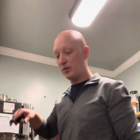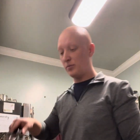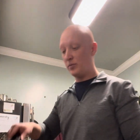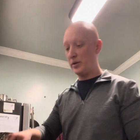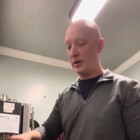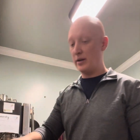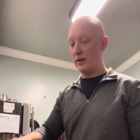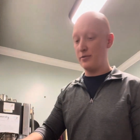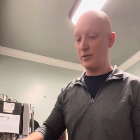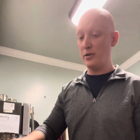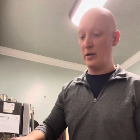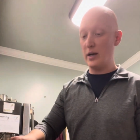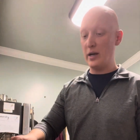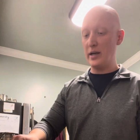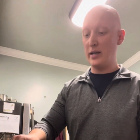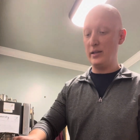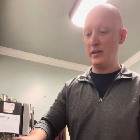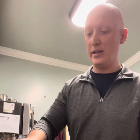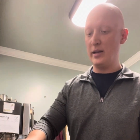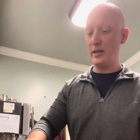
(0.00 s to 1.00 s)
whenever
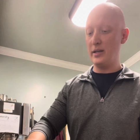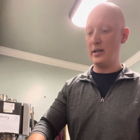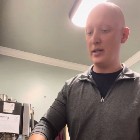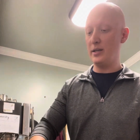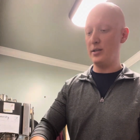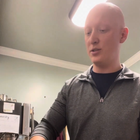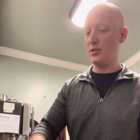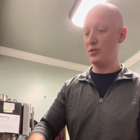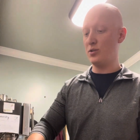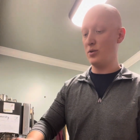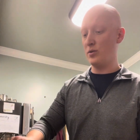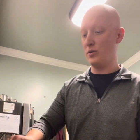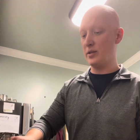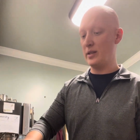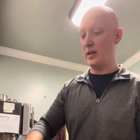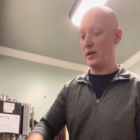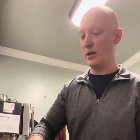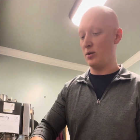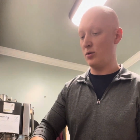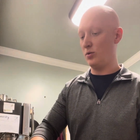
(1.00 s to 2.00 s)
I let it soak in
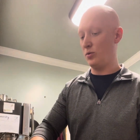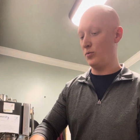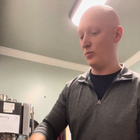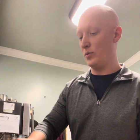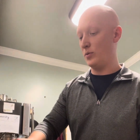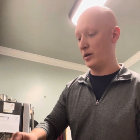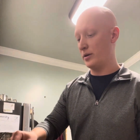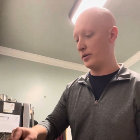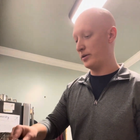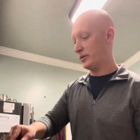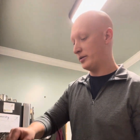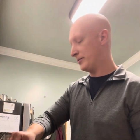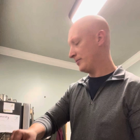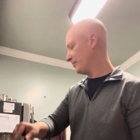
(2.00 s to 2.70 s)
that cold water.